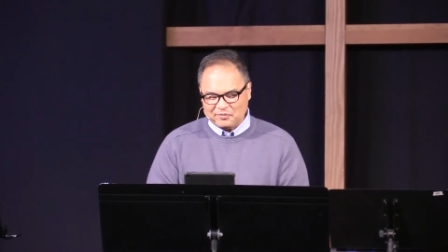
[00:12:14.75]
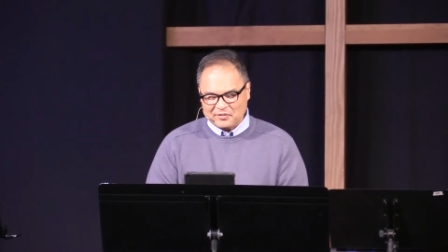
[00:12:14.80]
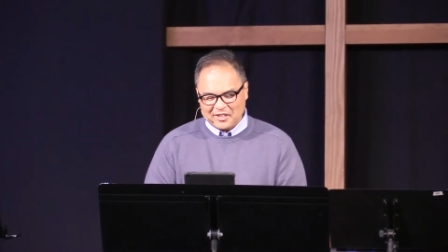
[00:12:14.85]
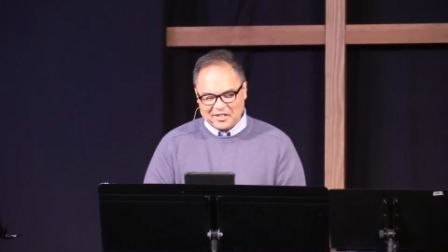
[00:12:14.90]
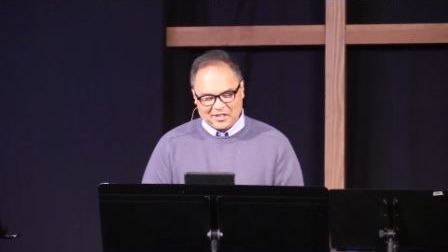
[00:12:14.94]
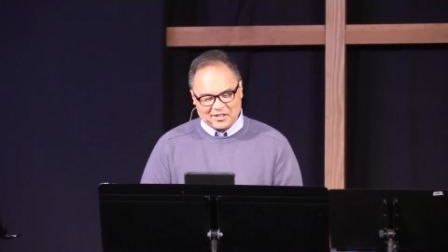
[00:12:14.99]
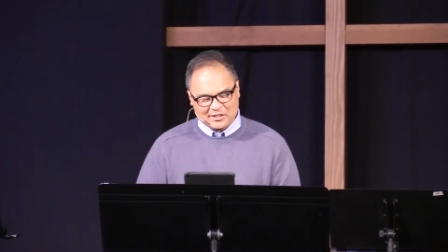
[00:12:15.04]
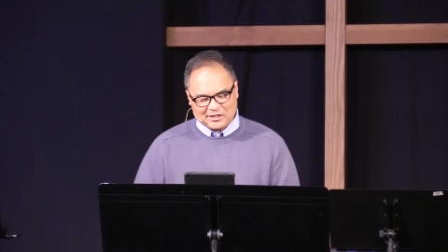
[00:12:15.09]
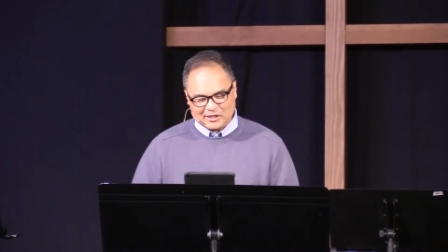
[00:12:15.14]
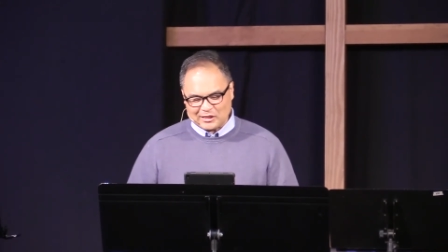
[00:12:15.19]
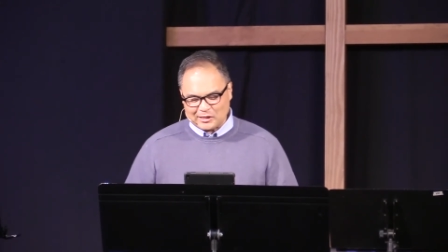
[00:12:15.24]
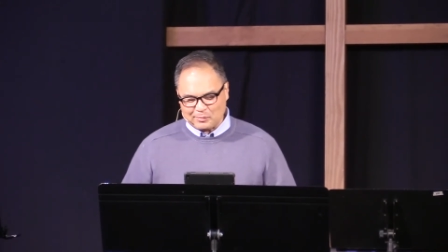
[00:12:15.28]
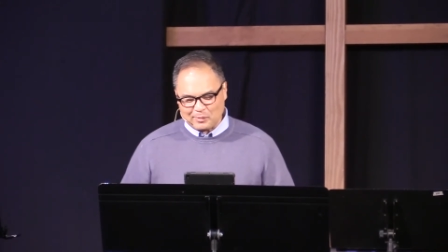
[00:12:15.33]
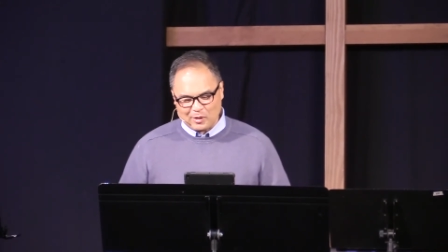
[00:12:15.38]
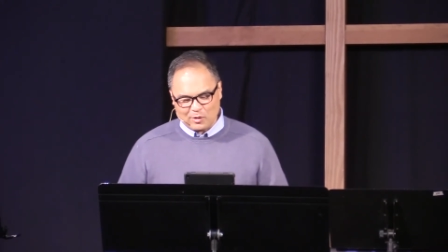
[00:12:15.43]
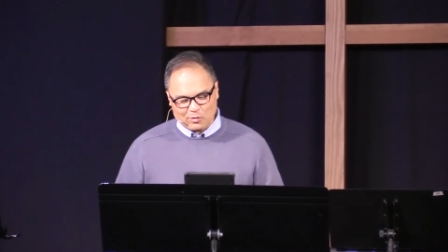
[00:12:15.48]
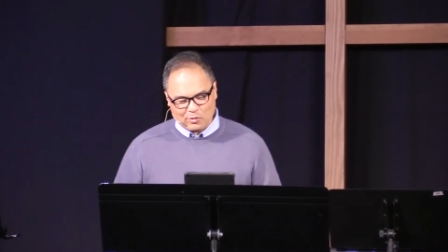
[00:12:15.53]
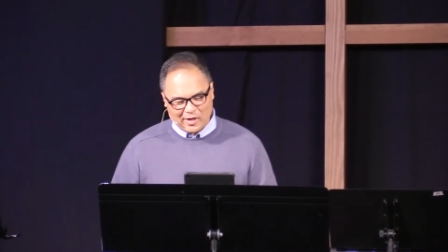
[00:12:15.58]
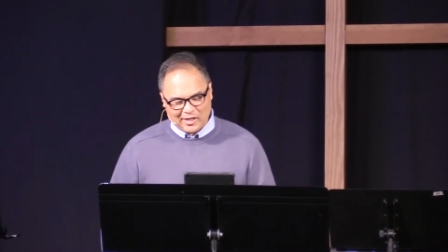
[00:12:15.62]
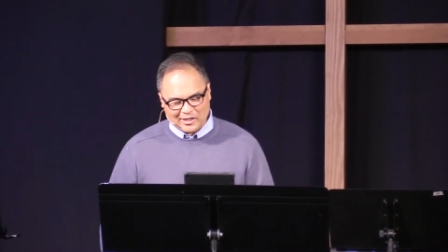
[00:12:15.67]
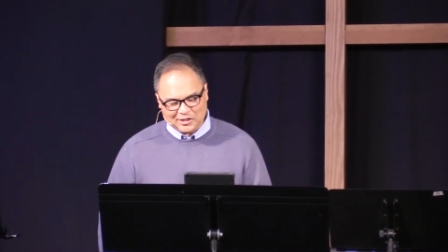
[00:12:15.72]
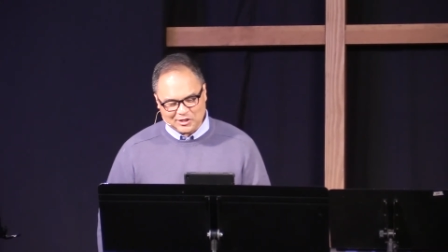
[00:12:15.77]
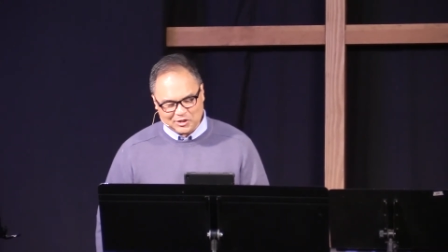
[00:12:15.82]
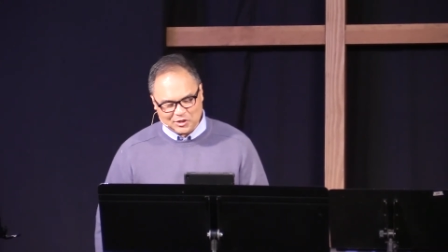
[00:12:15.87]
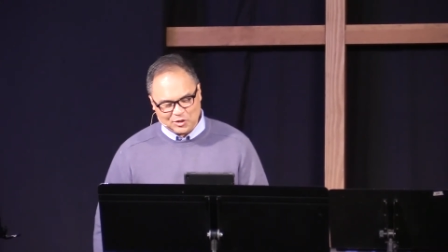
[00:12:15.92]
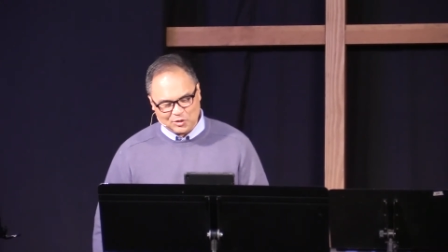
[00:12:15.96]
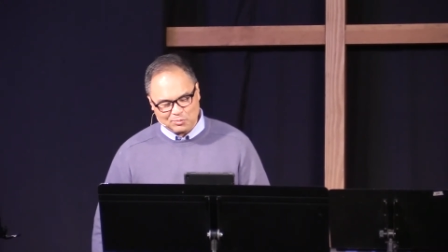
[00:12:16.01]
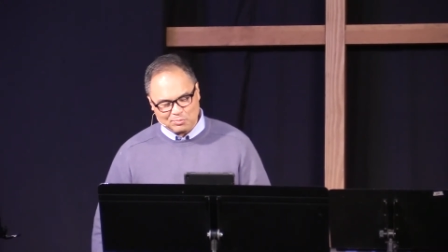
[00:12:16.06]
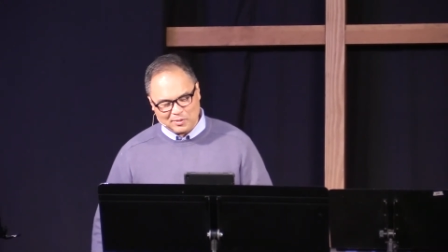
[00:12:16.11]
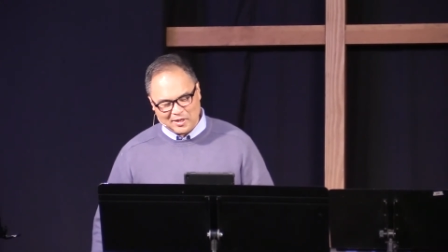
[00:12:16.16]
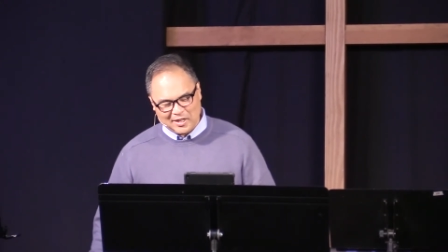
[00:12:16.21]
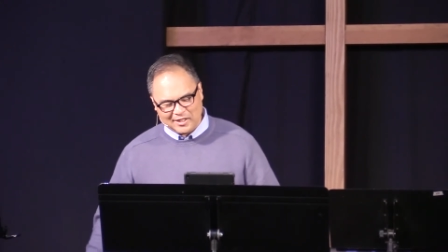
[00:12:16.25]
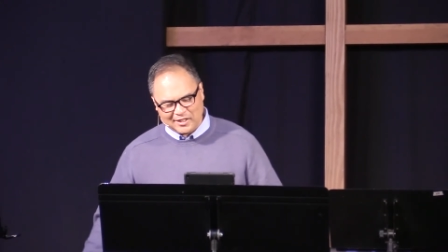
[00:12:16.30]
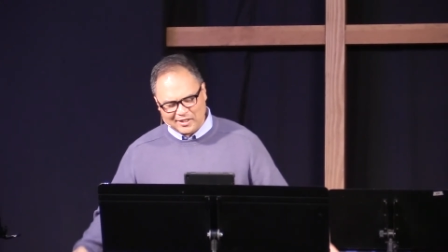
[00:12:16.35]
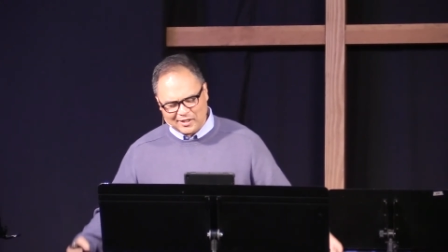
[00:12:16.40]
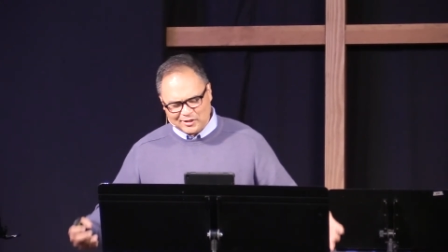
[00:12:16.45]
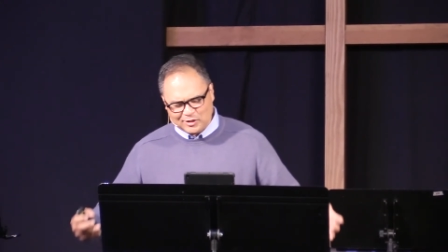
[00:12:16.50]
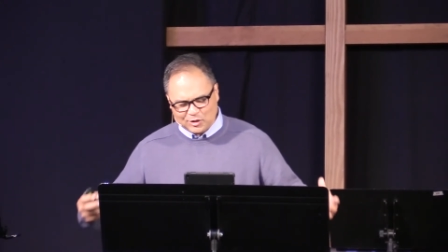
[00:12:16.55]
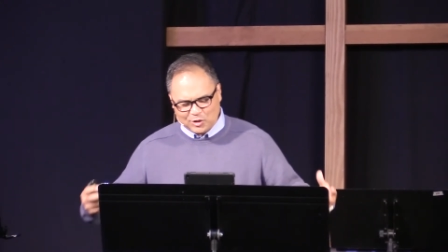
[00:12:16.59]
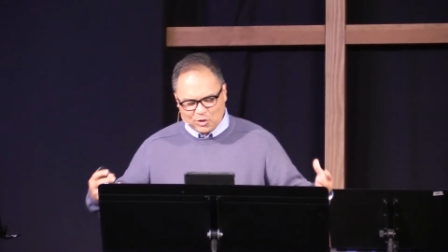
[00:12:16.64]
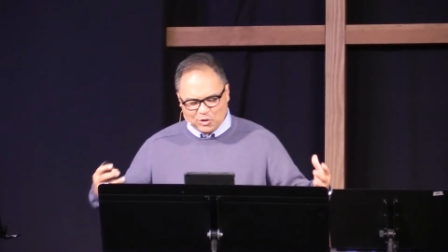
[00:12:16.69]
It is to be rescued by
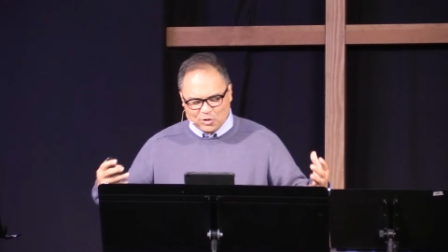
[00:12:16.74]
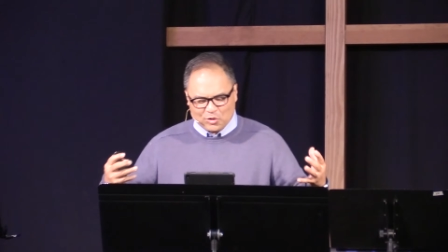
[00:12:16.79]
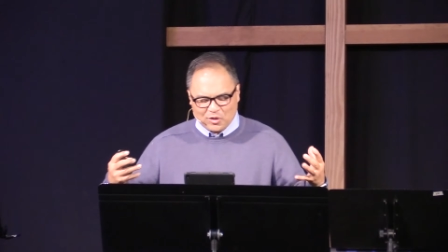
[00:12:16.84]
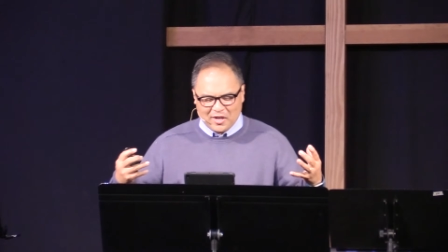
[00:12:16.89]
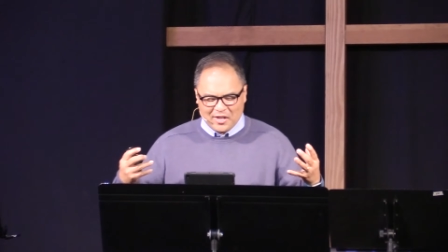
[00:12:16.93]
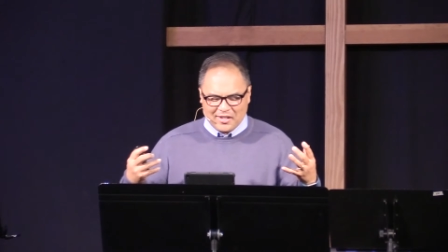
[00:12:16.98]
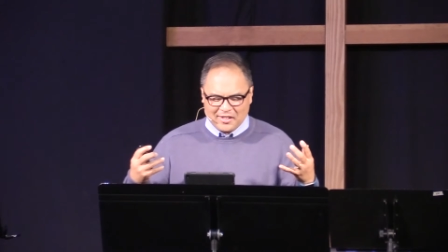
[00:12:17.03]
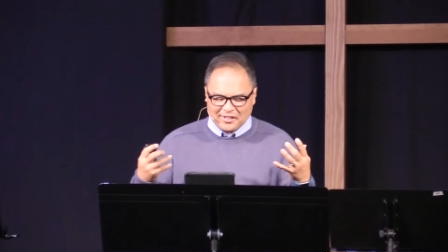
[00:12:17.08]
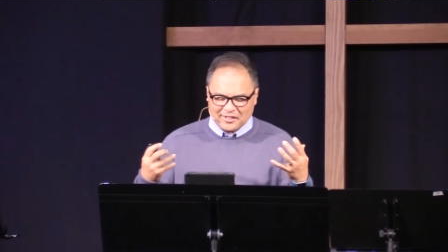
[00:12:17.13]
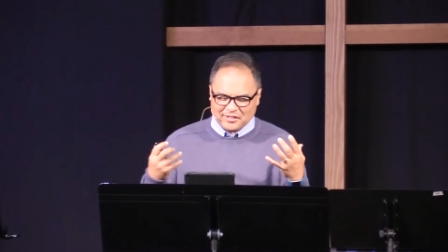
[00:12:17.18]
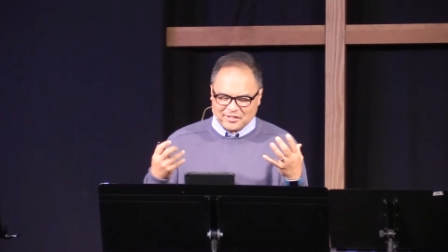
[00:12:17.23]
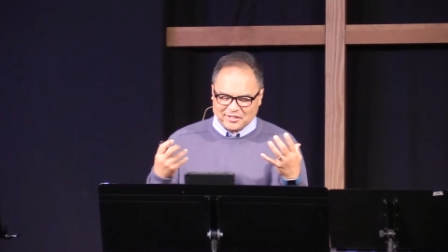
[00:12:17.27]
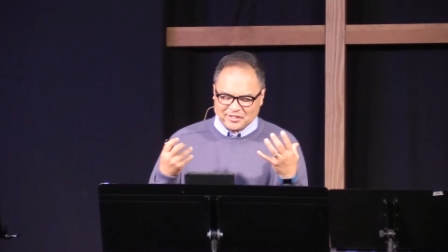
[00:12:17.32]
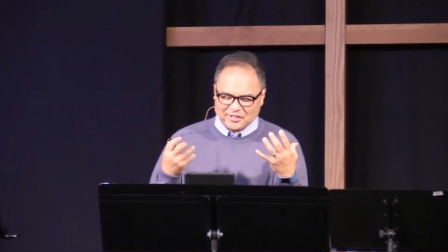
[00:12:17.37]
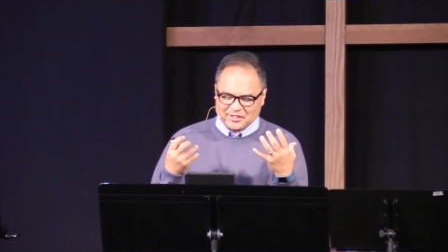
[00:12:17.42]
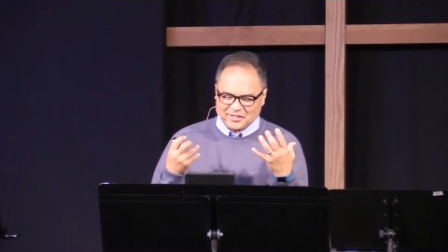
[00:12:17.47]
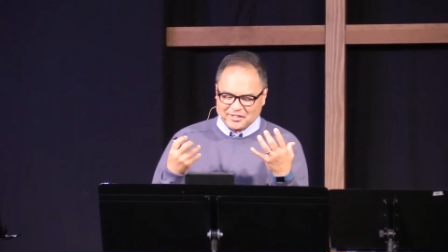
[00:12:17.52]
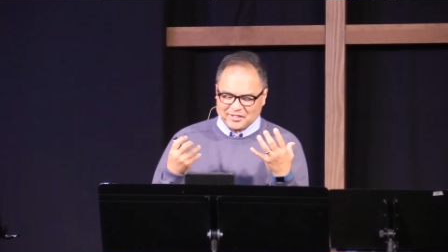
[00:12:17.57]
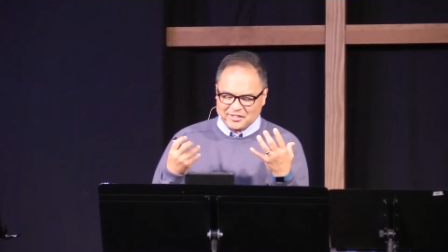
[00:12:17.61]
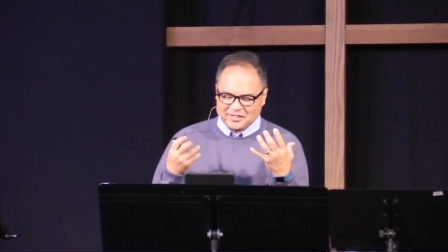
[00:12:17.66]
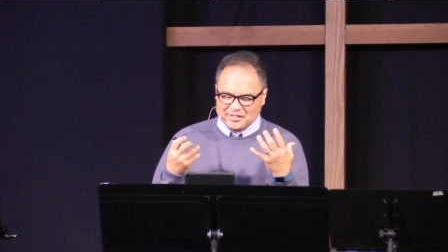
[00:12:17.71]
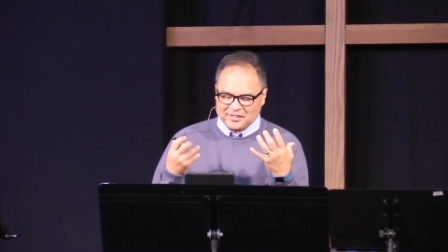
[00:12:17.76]
His grace